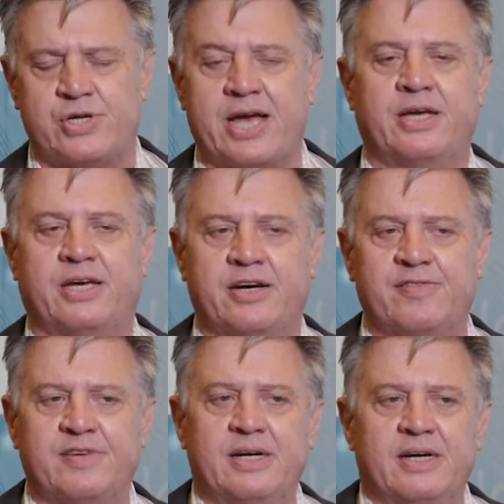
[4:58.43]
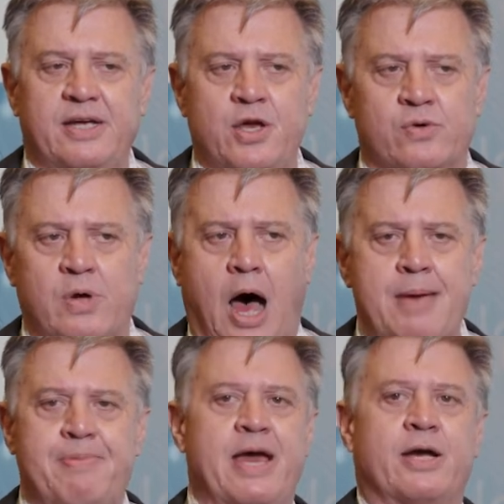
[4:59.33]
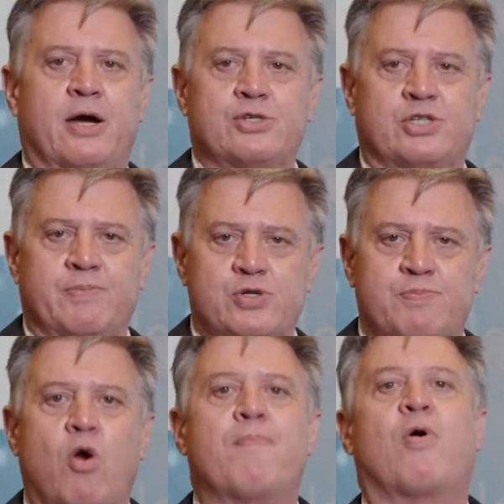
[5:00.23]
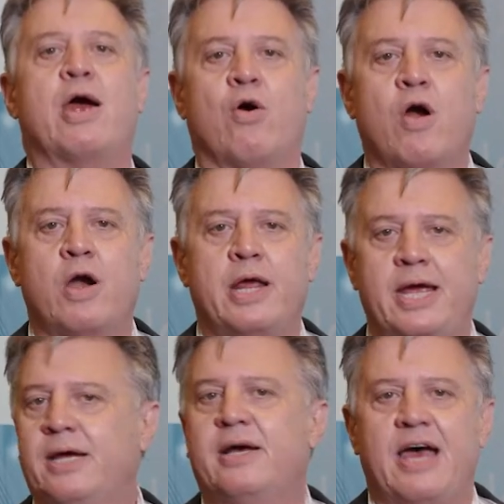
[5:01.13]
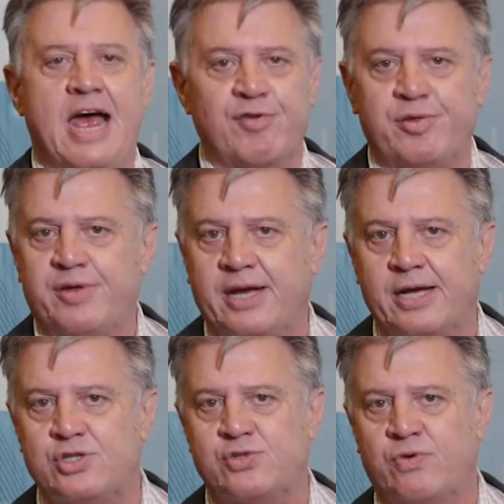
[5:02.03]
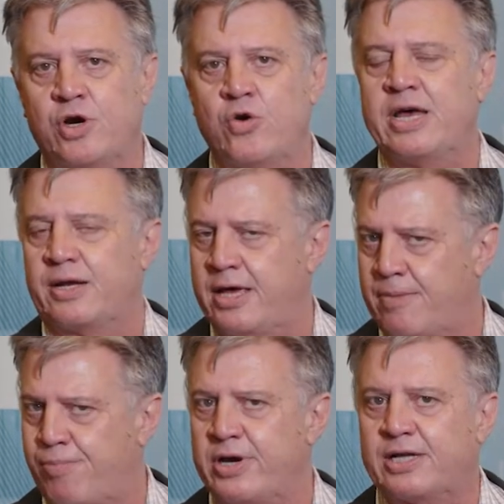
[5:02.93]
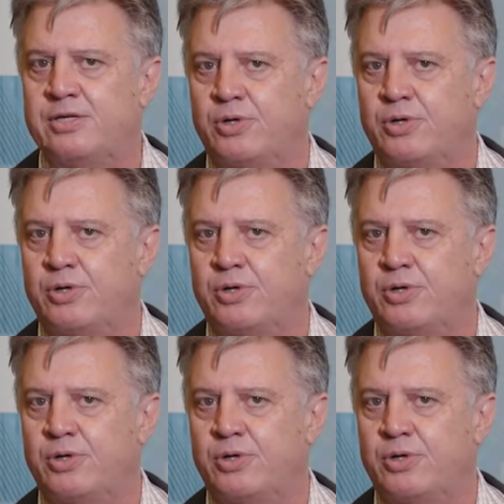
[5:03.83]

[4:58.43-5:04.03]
I could give high-paying customers more priority, everything gets through at a predictable